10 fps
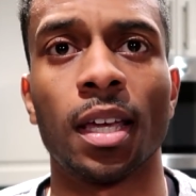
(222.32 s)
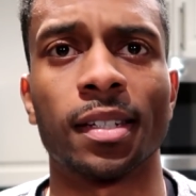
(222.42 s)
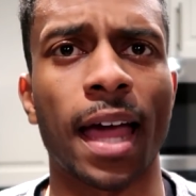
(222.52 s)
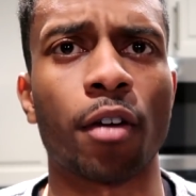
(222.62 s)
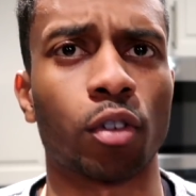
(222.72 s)

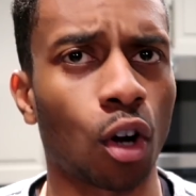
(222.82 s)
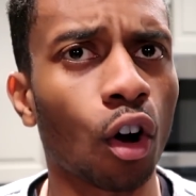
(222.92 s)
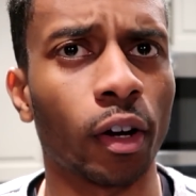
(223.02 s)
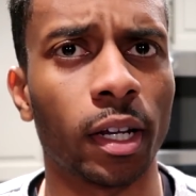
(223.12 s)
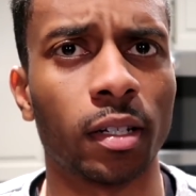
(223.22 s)
it's not
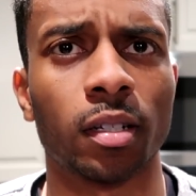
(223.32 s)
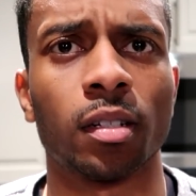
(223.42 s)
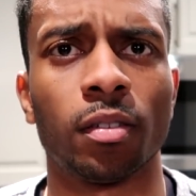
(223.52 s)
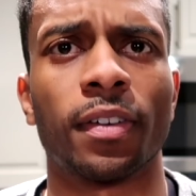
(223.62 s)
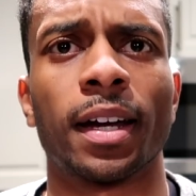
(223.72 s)
retarded
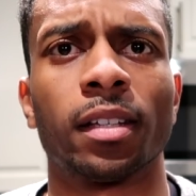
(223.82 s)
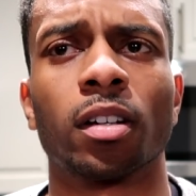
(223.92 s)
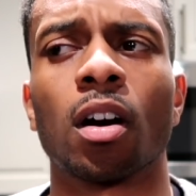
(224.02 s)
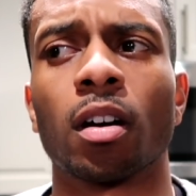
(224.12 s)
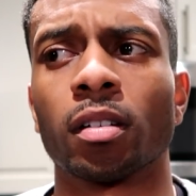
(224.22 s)
to
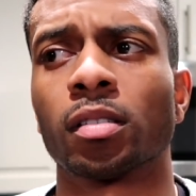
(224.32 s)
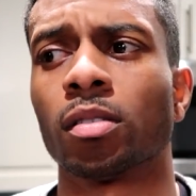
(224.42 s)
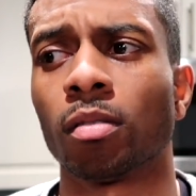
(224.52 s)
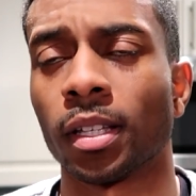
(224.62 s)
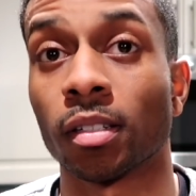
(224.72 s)
finance a car.
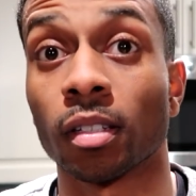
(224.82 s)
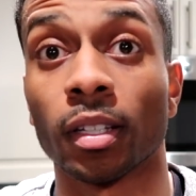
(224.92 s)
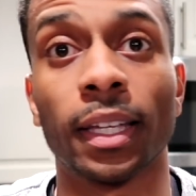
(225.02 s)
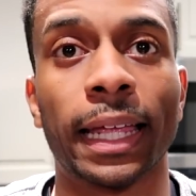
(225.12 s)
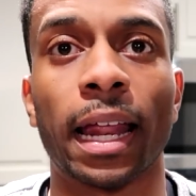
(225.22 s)
So let's
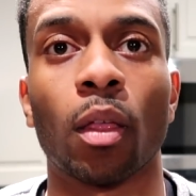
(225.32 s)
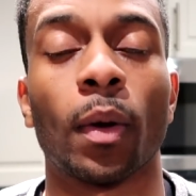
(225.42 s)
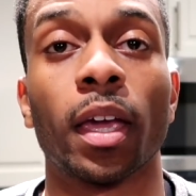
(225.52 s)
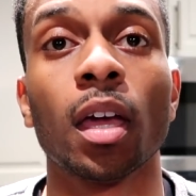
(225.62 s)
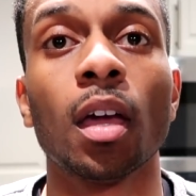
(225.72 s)
get that out of the
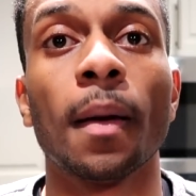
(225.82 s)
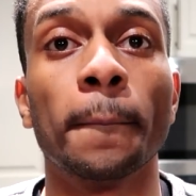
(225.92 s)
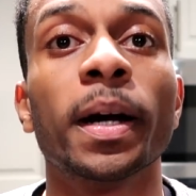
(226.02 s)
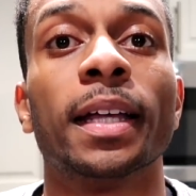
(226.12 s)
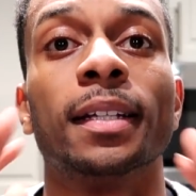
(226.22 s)
way.
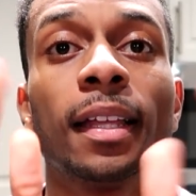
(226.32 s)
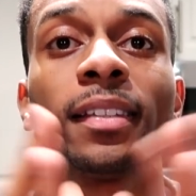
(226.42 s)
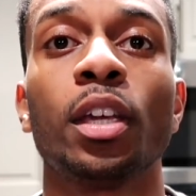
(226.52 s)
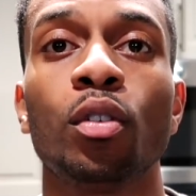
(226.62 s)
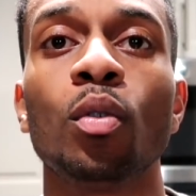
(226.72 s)
But
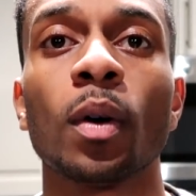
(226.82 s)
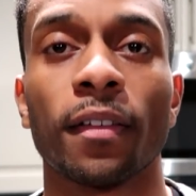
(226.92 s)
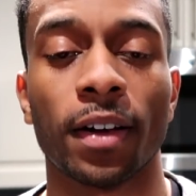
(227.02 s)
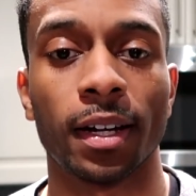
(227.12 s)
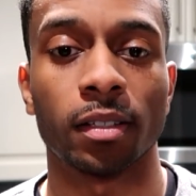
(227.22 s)
let's say you do
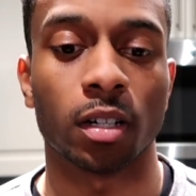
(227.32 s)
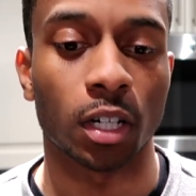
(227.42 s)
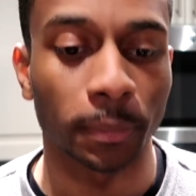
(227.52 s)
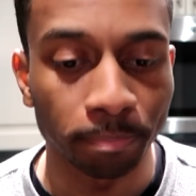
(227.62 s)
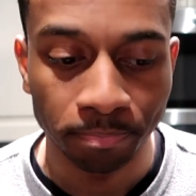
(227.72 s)
want to finance a
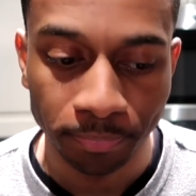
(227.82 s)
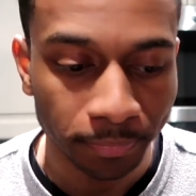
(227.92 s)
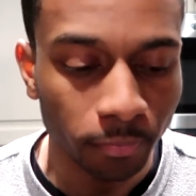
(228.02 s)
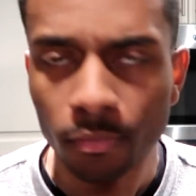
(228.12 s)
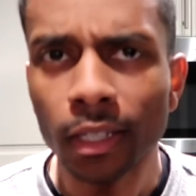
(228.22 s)
car.
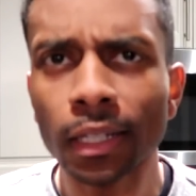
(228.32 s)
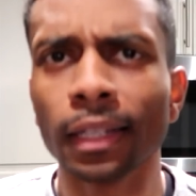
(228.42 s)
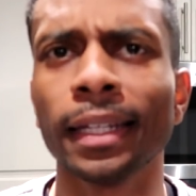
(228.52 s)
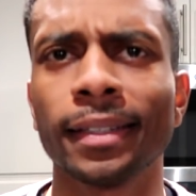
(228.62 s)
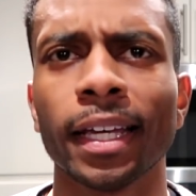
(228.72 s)

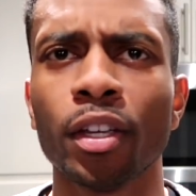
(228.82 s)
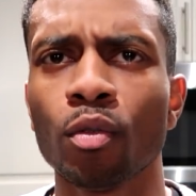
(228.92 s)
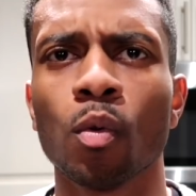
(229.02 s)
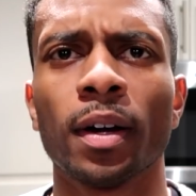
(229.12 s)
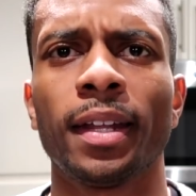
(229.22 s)
Let's say
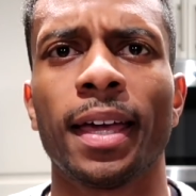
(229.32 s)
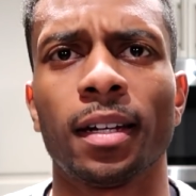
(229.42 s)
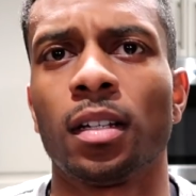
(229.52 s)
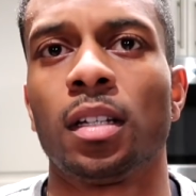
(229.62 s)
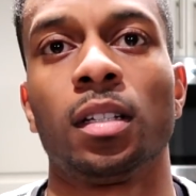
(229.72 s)
you want
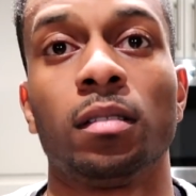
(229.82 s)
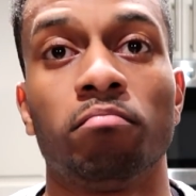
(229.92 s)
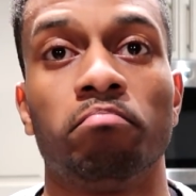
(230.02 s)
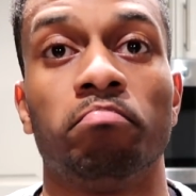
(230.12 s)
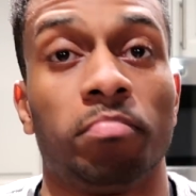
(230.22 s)
that
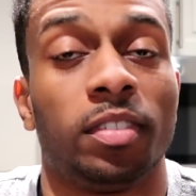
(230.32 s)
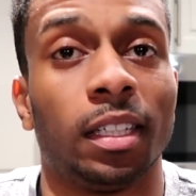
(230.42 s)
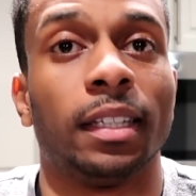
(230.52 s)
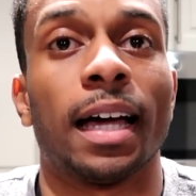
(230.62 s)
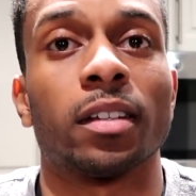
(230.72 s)

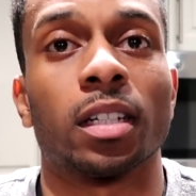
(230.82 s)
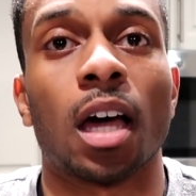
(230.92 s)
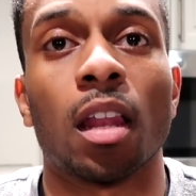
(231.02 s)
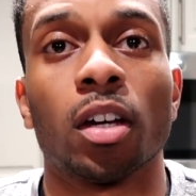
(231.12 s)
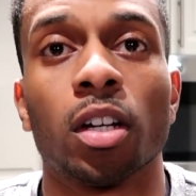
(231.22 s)

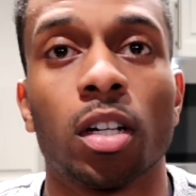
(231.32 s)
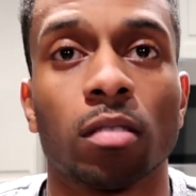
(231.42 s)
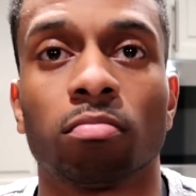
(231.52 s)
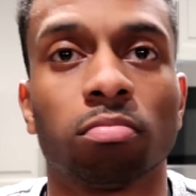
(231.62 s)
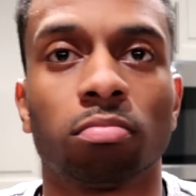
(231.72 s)

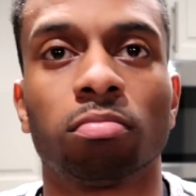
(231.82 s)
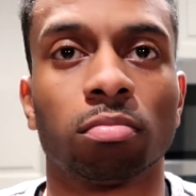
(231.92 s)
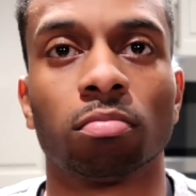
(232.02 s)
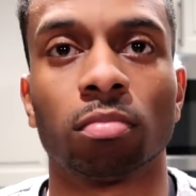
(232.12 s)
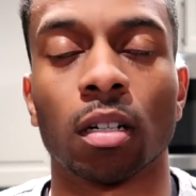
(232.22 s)
$60,000,
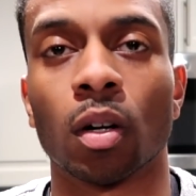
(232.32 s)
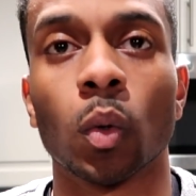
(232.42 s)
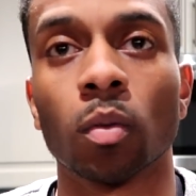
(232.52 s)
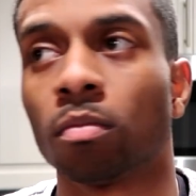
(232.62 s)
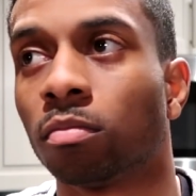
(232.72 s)
I don't know.